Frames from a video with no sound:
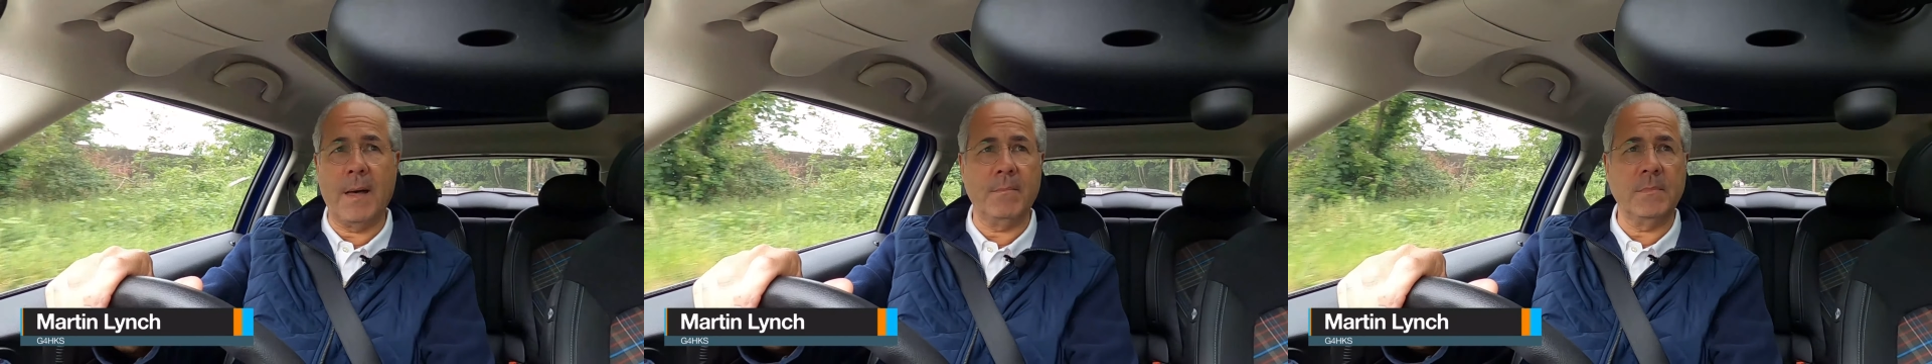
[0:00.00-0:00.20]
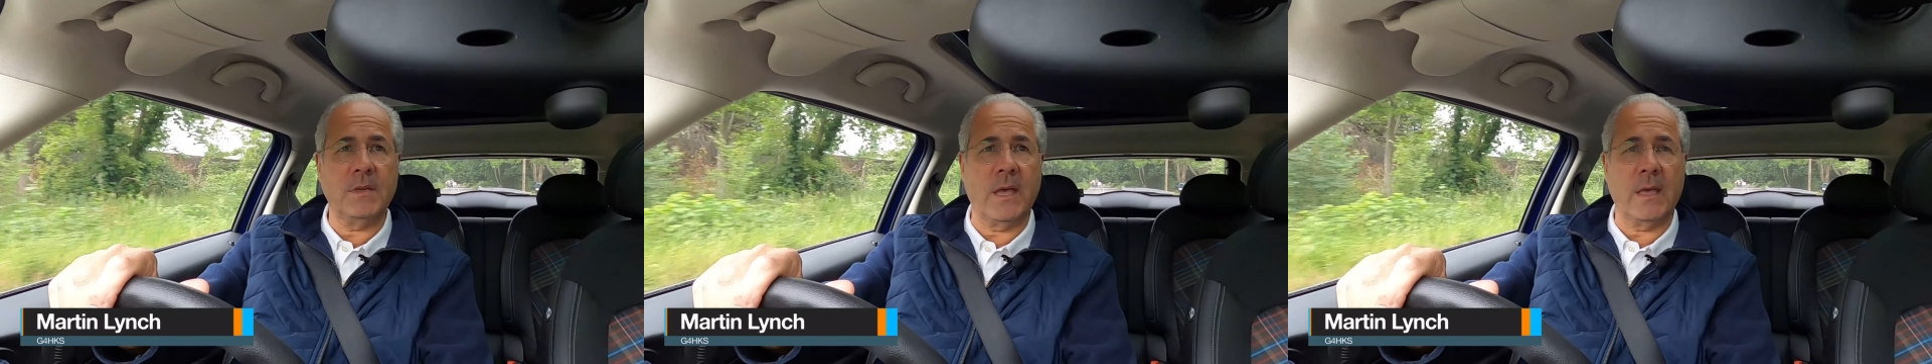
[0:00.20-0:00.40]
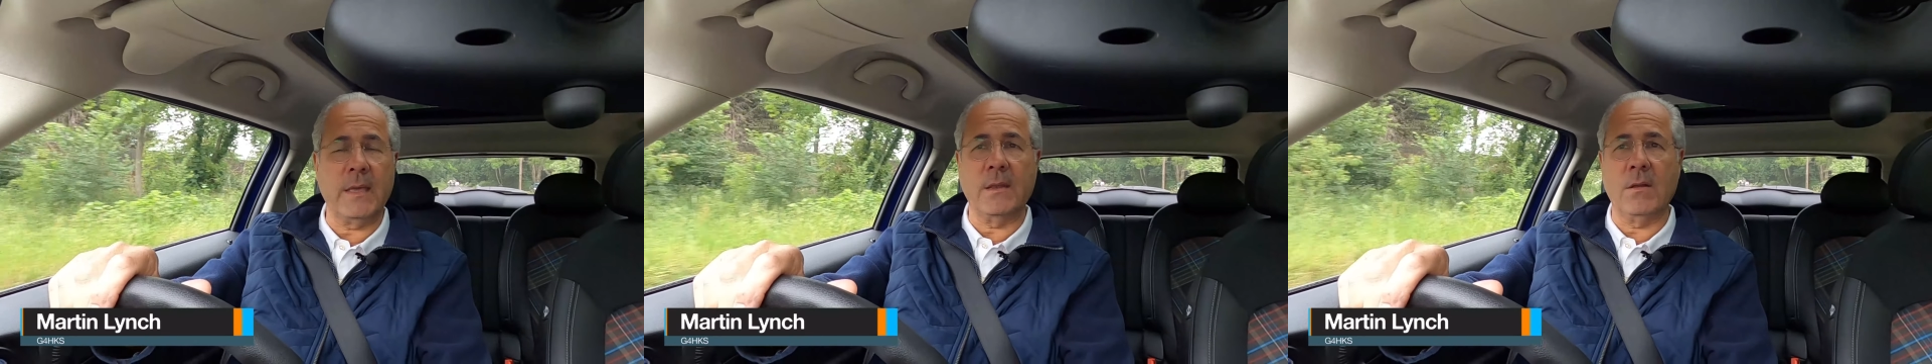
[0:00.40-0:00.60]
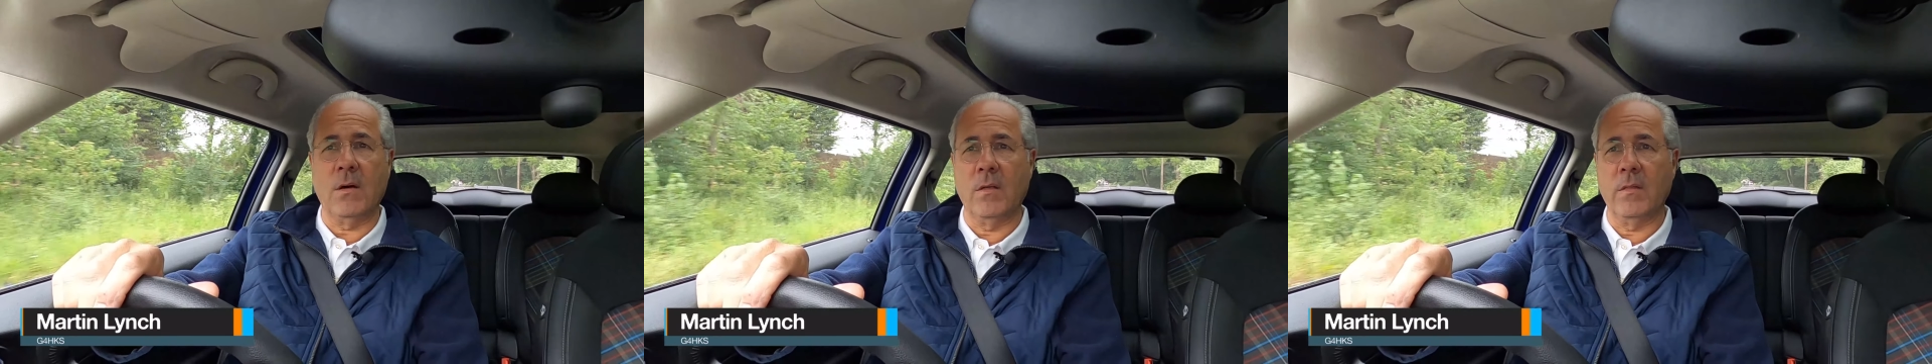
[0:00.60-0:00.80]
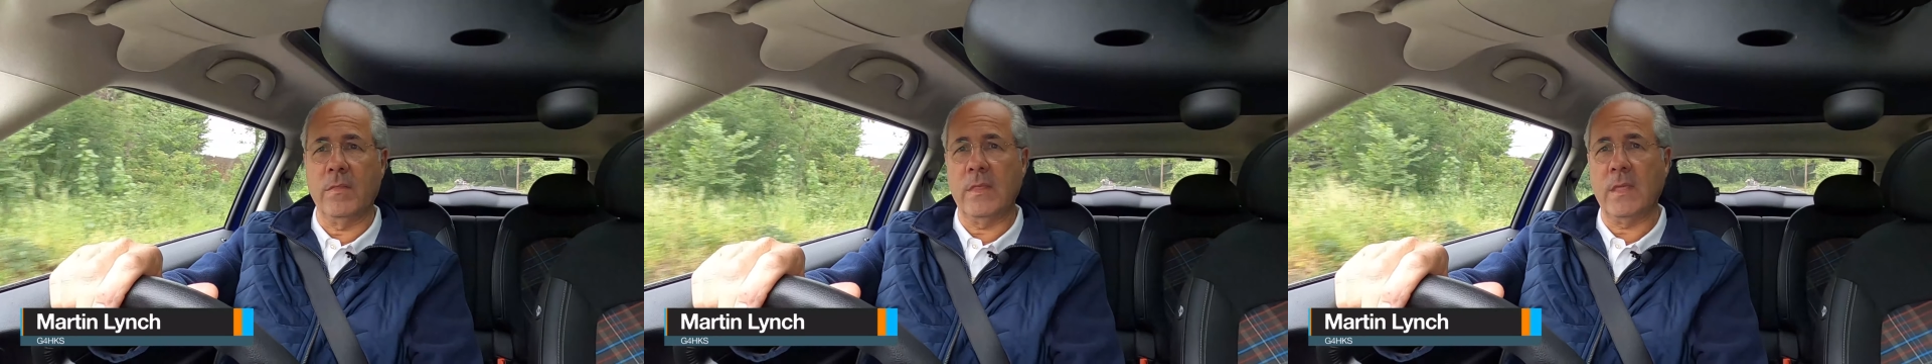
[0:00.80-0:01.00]
update
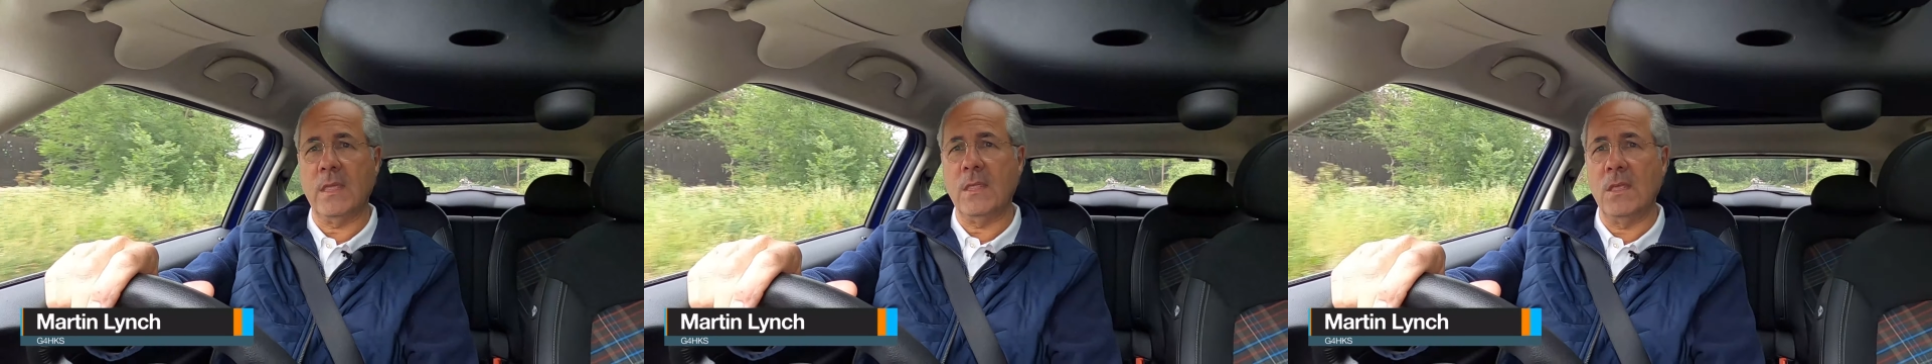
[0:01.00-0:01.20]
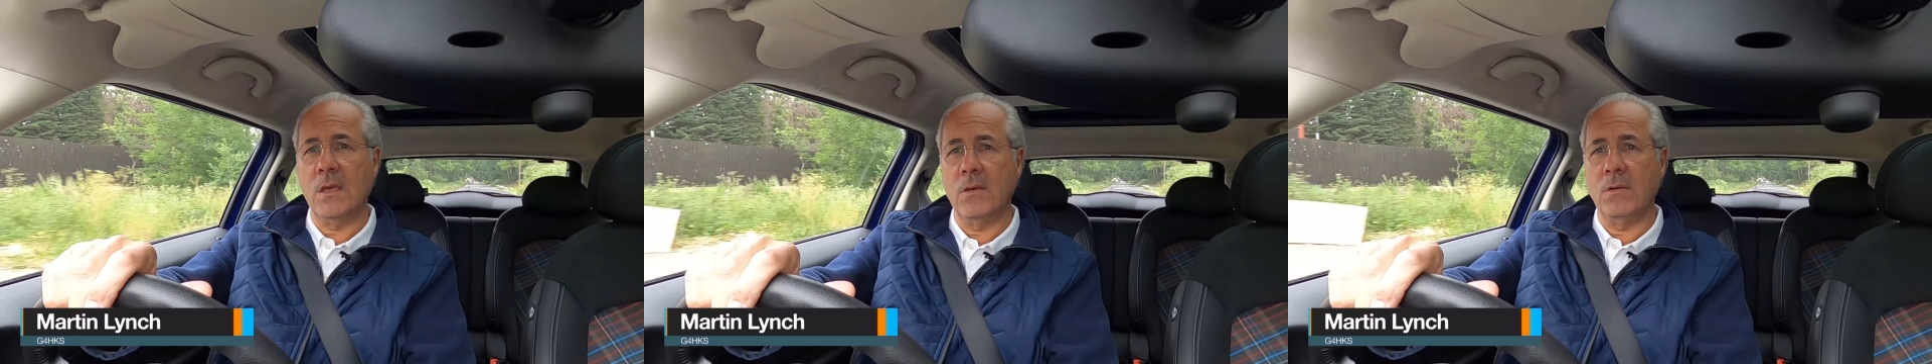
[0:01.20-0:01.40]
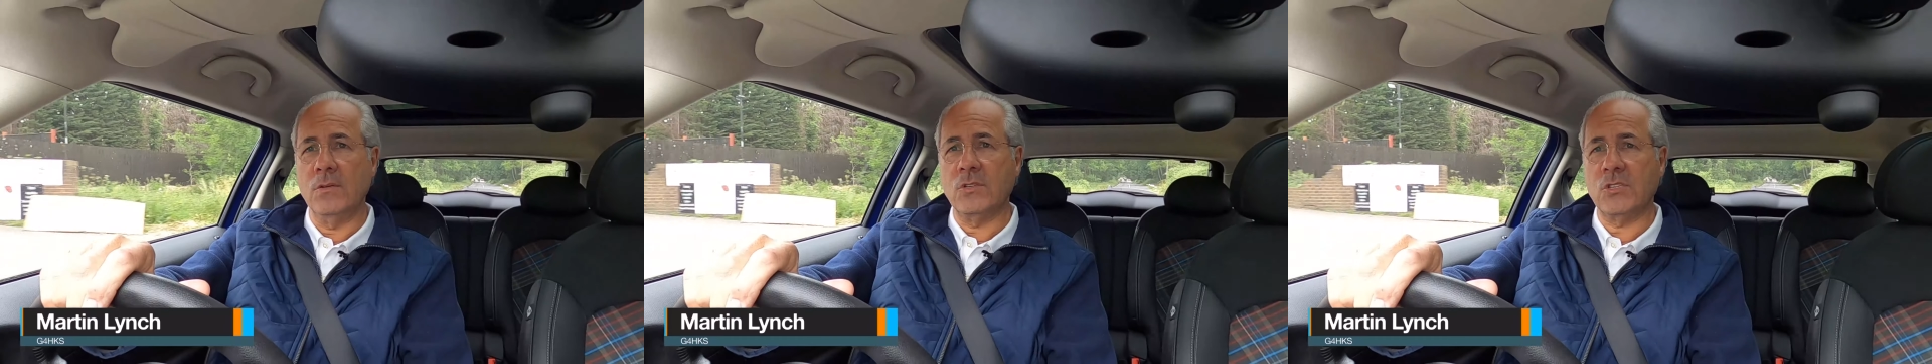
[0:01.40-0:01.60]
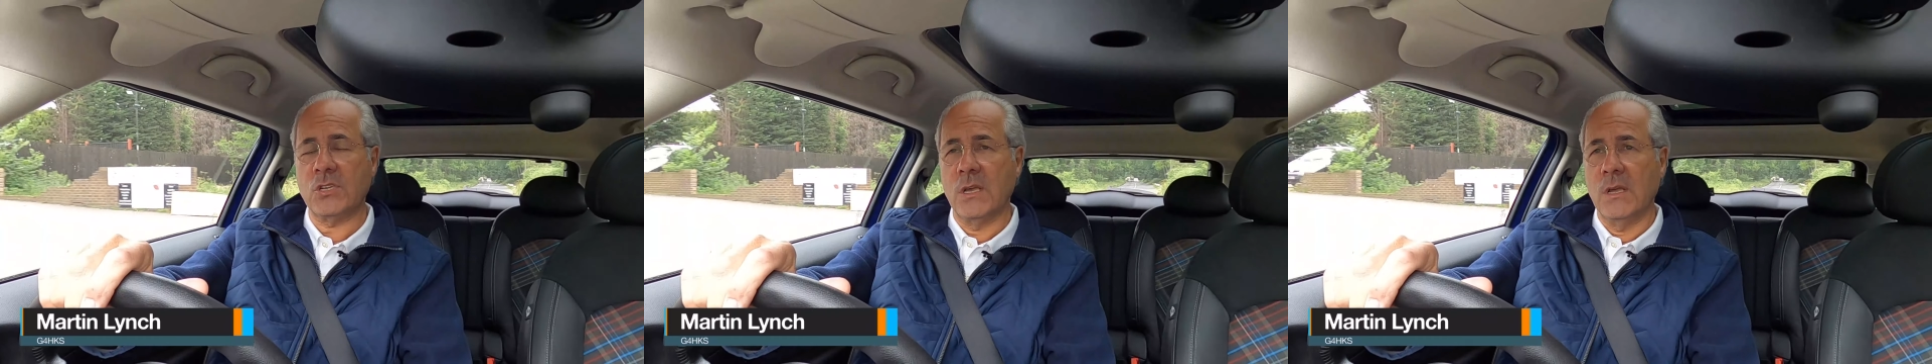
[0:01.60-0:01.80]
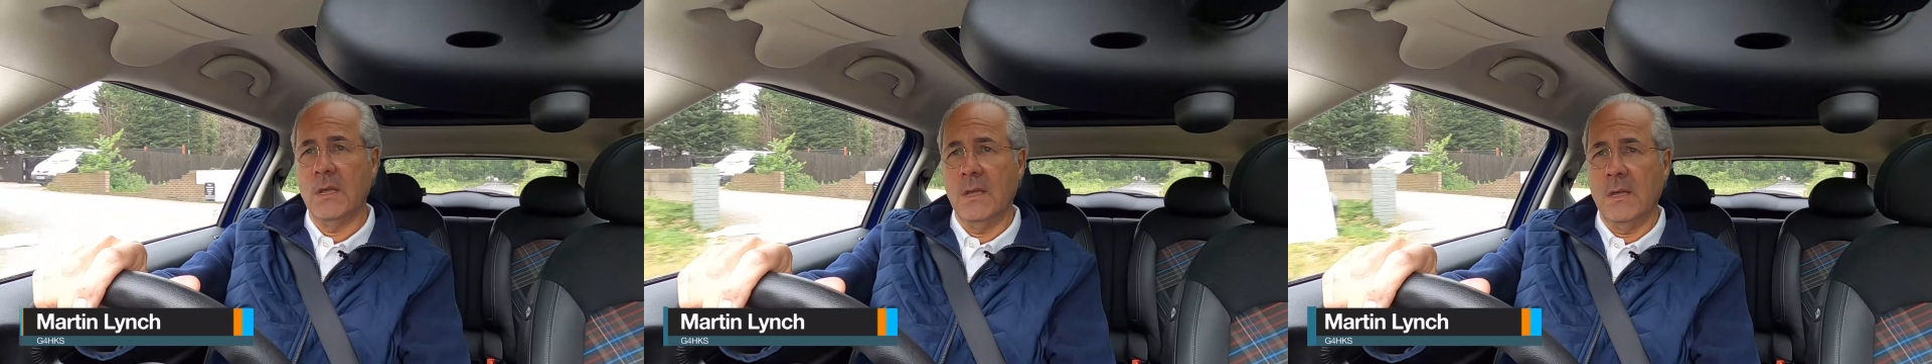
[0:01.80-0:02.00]
on the news